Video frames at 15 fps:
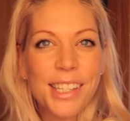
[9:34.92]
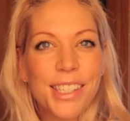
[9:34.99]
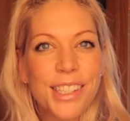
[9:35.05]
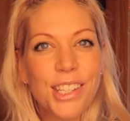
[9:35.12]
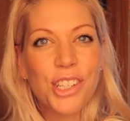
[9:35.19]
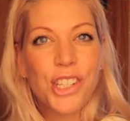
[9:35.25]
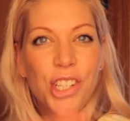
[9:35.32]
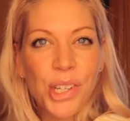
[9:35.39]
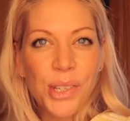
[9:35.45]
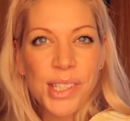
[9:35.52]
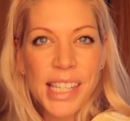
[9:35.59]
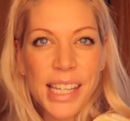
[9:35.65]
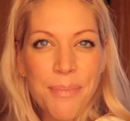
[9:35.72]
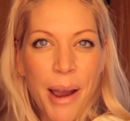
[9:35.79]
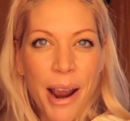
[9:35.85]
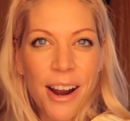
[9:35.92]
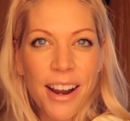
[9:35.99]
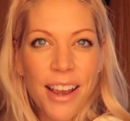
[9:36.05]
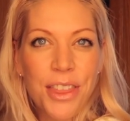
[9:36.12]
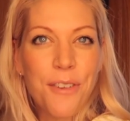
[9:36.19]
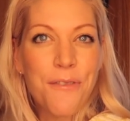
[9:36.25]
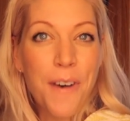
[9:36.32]
is the juicy
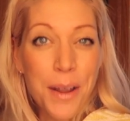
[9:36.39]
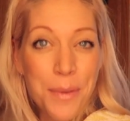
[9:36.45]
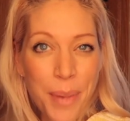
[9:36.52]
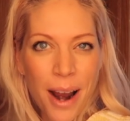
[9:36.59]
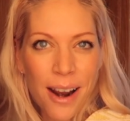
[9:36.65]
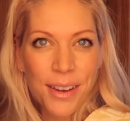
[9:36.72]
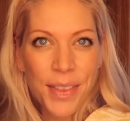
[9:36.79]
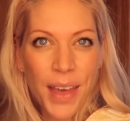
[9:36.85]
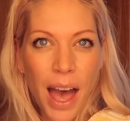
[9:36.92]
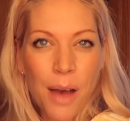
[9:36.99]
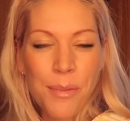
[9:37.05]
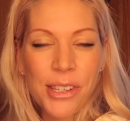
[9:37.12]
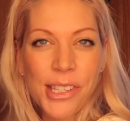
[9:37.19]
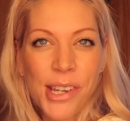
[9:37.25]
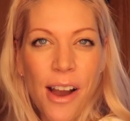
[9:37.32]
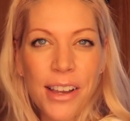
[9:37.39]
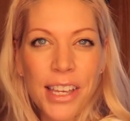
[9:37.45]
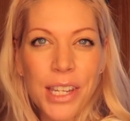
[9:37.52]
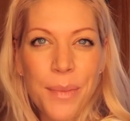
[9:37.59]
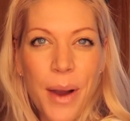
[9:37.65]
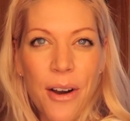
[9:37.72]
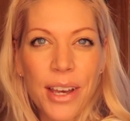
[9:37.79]
part, the fun part that Emma's
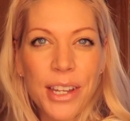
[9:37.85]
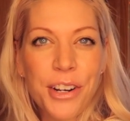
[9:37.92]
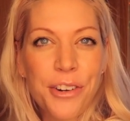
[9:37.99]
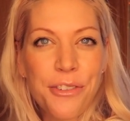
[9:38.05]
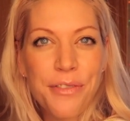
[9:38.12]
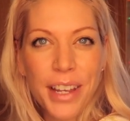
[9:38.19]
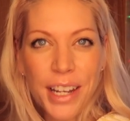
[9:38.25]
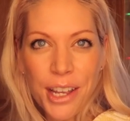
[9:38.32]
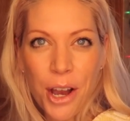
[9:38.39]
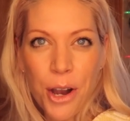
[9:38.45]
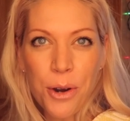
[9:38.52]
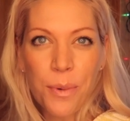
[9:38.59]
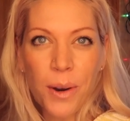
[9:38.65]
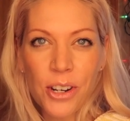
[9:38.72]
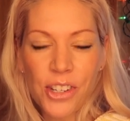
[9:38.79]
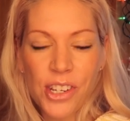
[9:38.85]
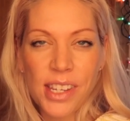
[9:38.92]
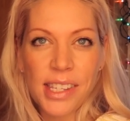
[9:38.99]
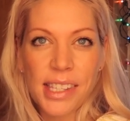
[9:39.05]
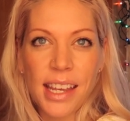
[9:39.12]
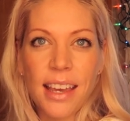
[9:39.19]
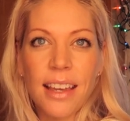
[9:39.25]
talking about in her video where
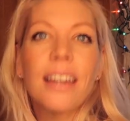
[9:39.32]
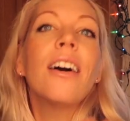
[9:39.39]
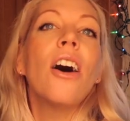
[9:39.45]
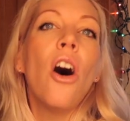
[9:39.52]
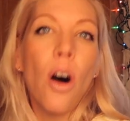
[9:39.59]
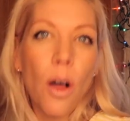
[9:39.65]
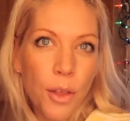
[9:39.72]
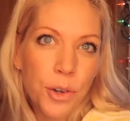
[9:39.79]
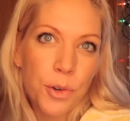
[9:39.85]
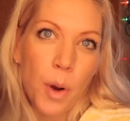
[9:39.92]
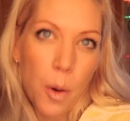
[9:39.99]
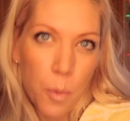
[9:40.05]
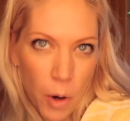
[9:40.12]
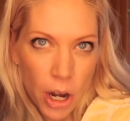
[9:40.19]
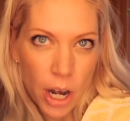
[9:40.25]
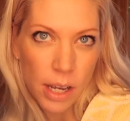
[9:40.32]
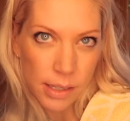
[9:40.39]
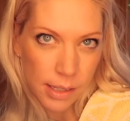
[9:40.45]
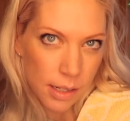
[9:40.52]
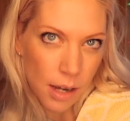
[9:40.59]
she's like, all the grunt work is